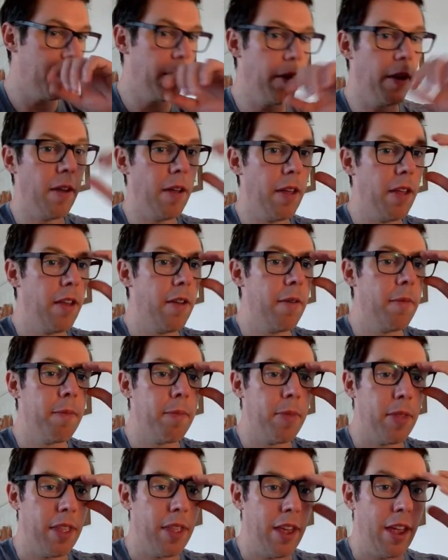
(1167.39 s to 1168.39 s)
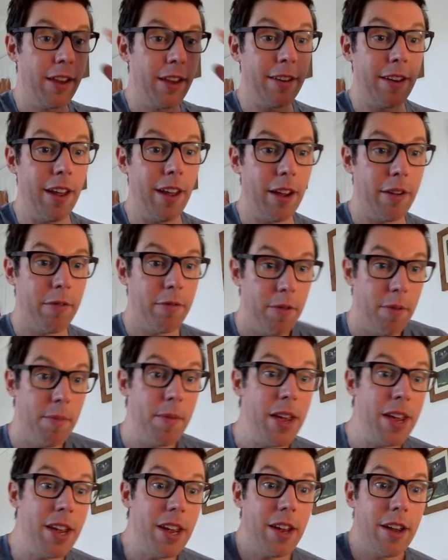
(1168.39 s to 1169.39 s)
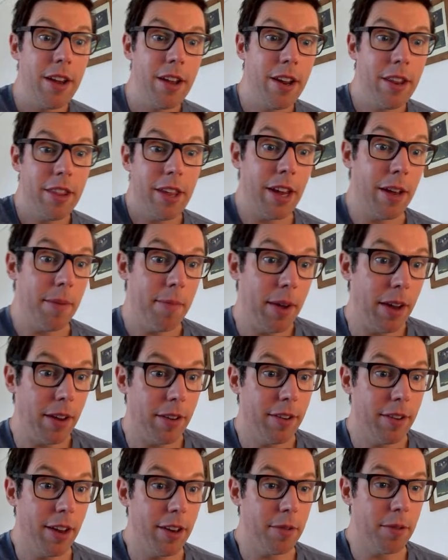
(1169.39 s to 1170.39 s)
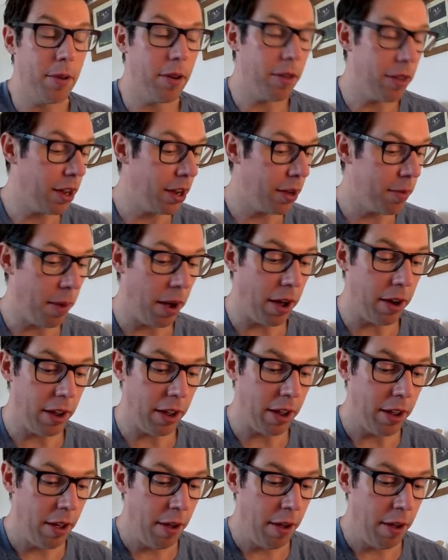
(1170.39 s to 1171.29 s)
But it's like for me, and I think it makes sense when you think about it,